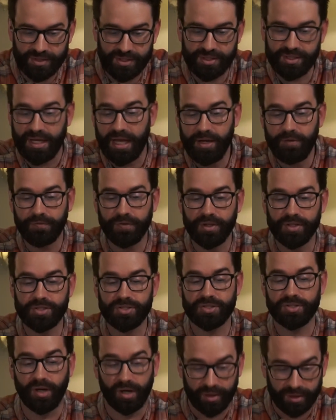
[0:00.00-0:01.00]
stay for
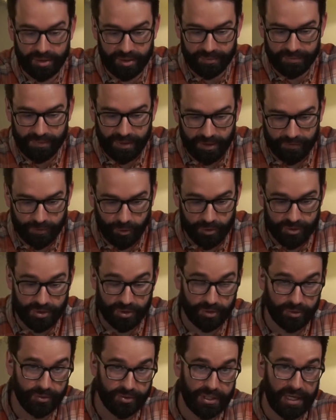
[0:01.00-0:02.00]
the snark," and of
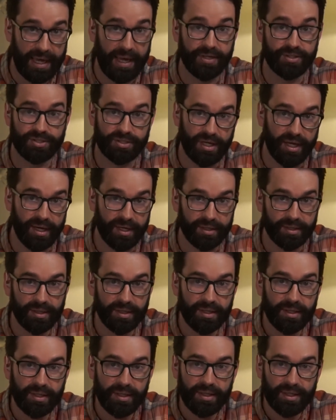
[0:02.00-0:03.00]
course includes a
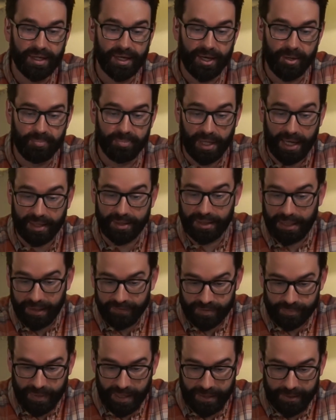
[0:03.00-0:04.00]
hashtag uh, Black
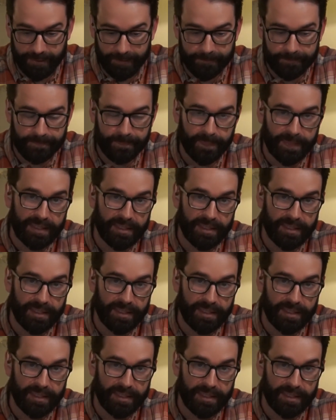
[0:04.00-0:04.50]
Lives Matter.